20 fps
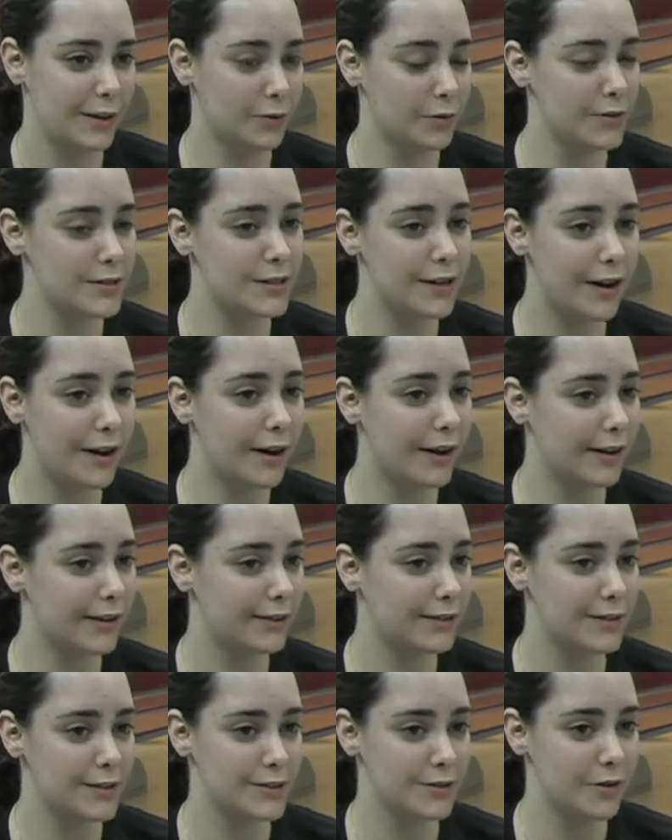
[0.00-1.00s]
It was
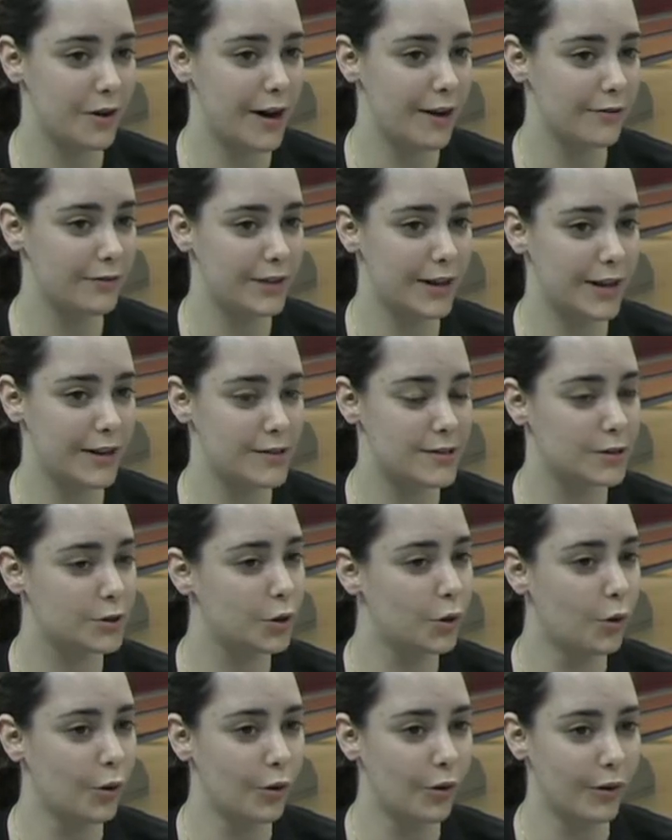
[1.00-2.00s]
hard because you have the
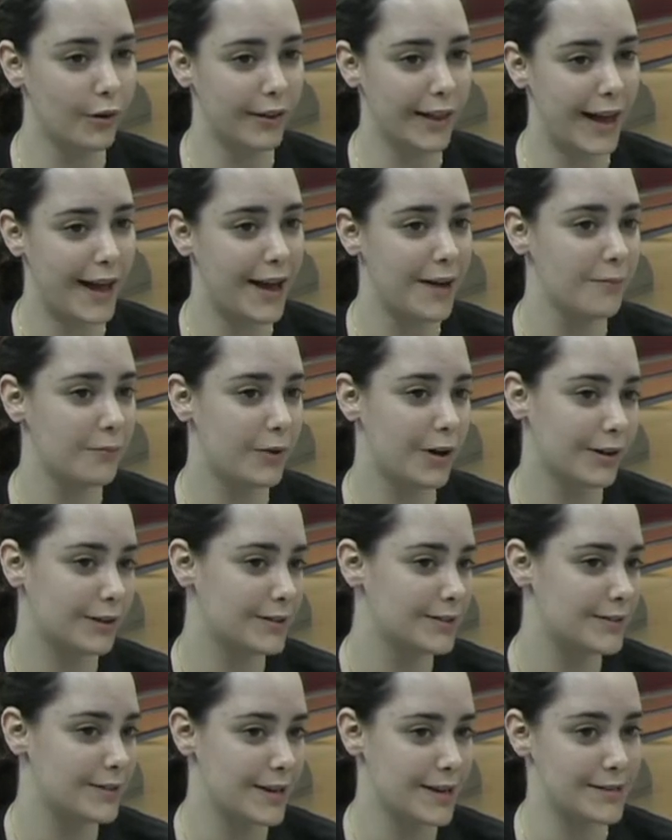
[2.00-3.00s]
school and
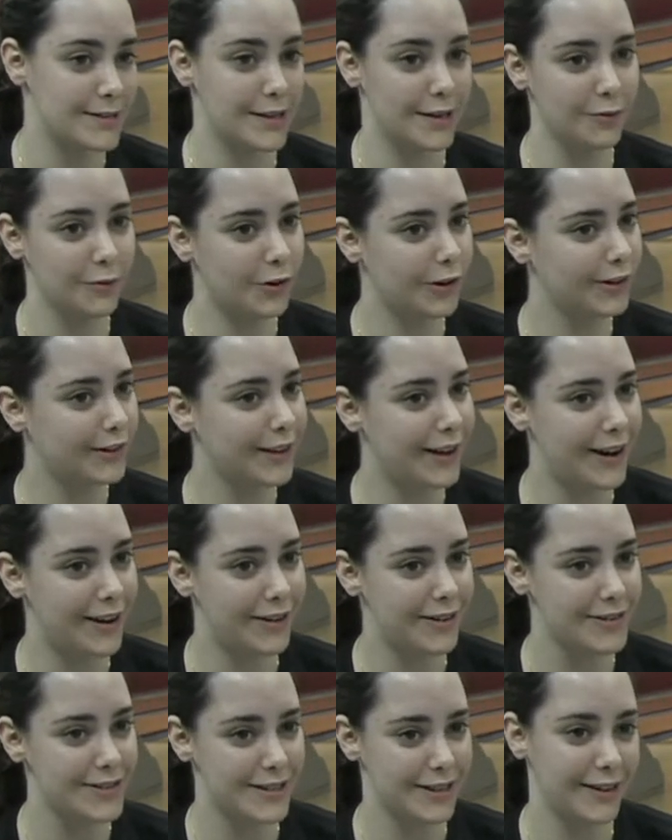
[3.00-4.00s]
practices and
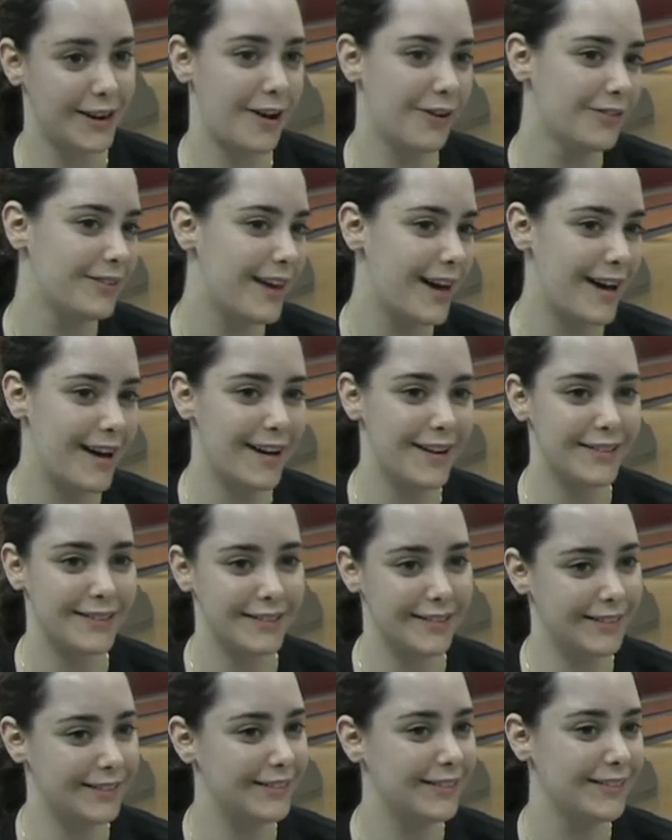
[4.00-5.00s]
workouts and all that. Uh,